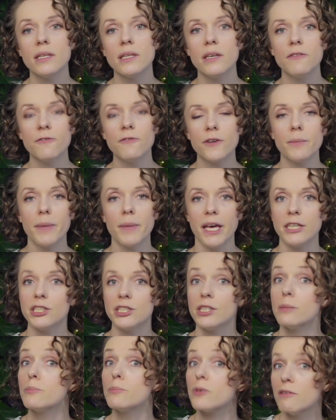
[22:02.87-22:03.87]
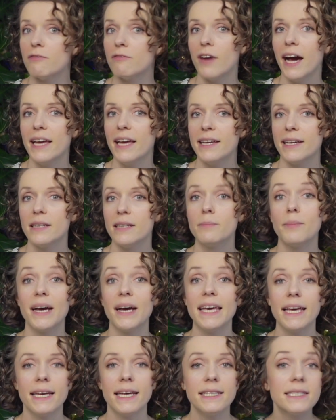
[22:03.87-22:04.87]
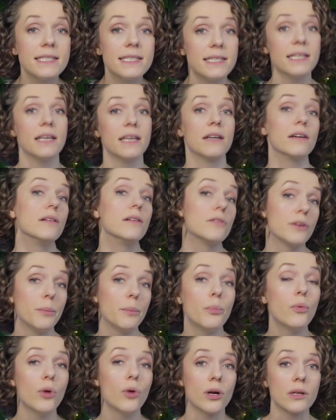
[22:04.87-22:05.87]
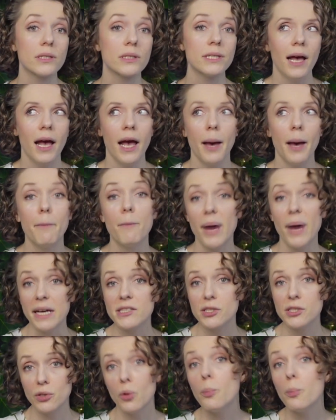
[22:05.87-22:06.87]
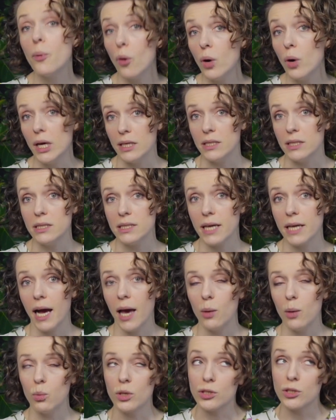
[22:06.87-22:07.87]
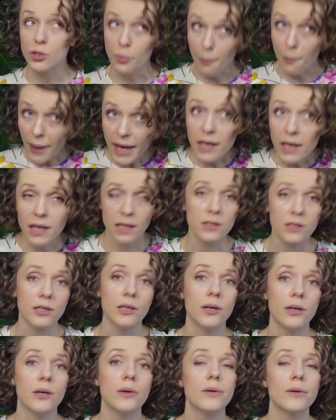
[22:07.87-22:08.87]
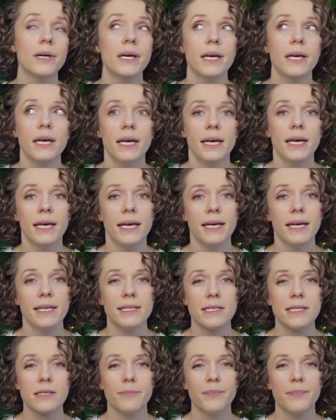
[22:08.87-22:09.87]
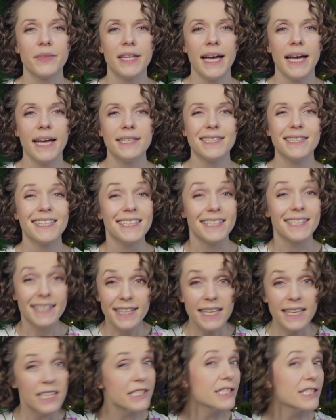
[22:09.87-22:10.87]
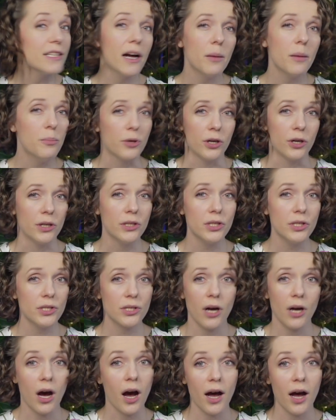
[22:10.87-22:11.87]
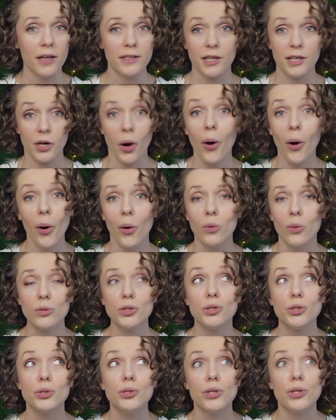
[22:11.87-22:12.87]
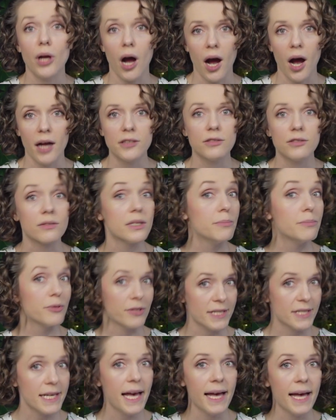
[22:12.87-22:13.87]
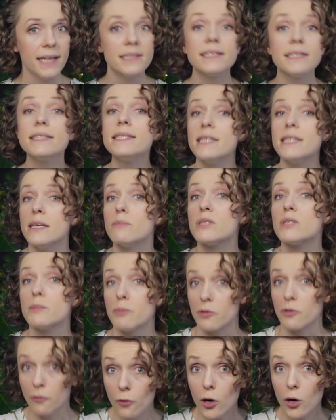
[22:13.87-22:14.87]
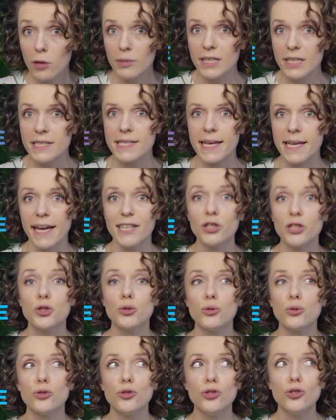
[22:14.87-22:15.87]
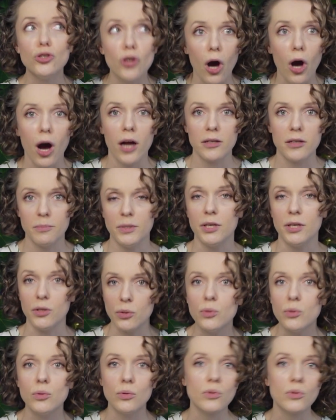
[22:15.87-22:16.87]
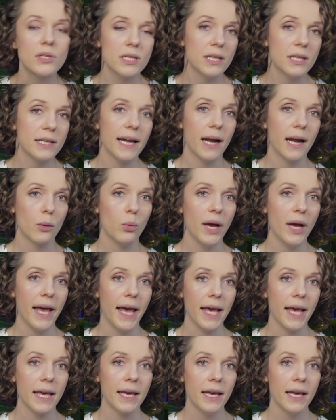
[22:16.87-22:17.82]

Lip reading: the information provided by a single report. A must-know point I want to make here, though, is that these numbers on their own do not represent team's performance and should not be used in that way.